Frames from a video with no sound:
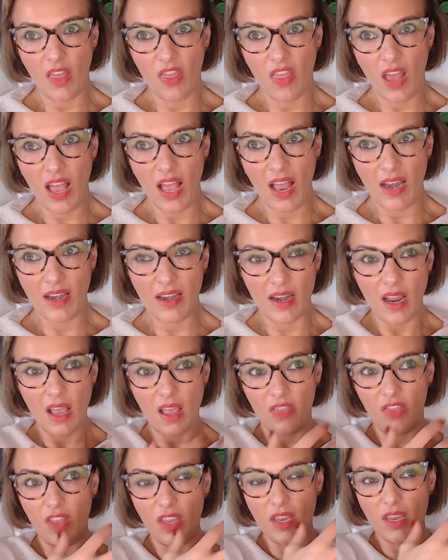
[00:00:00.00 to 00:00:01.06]
than
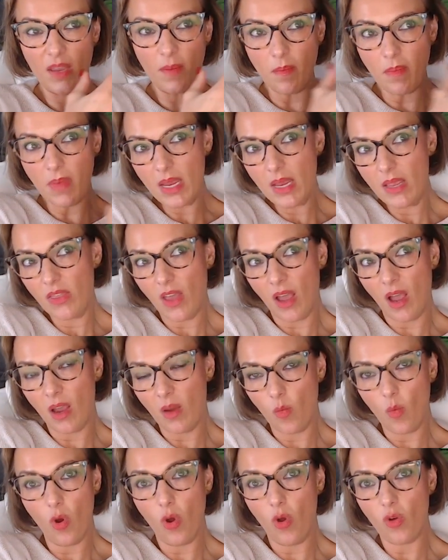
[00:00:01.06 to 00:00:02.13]
the me that I
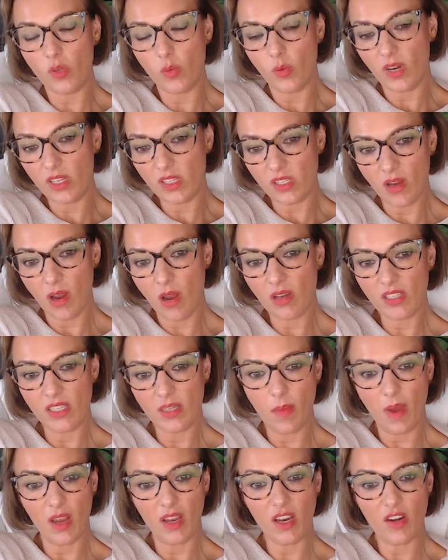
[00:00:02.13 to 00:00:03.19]
was when I started
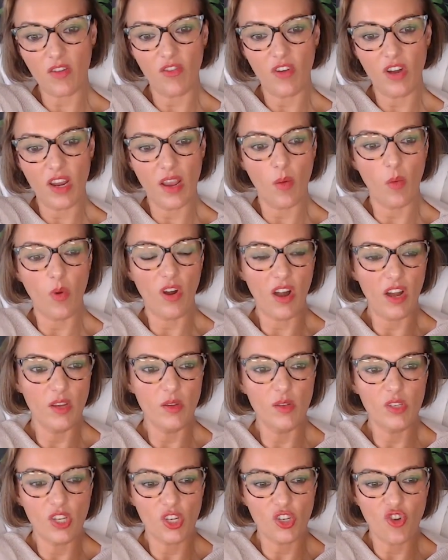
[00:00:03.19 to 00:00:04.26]
my career, where I
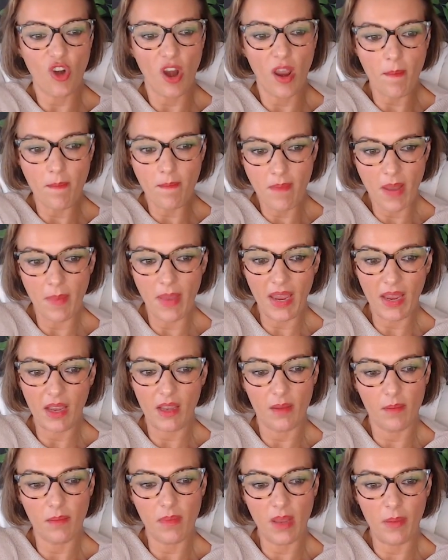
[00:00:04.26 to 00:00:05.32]
used to try and mimic
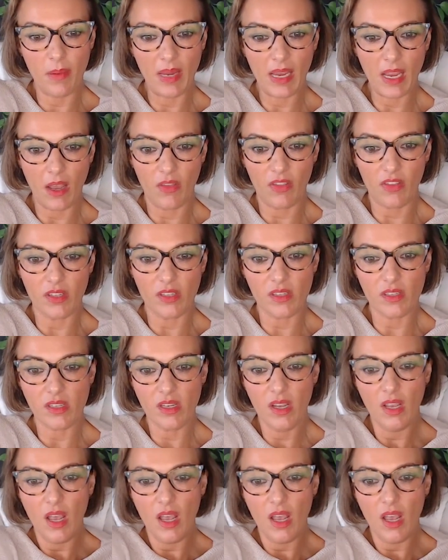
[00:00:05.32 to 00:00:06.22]
mimic others.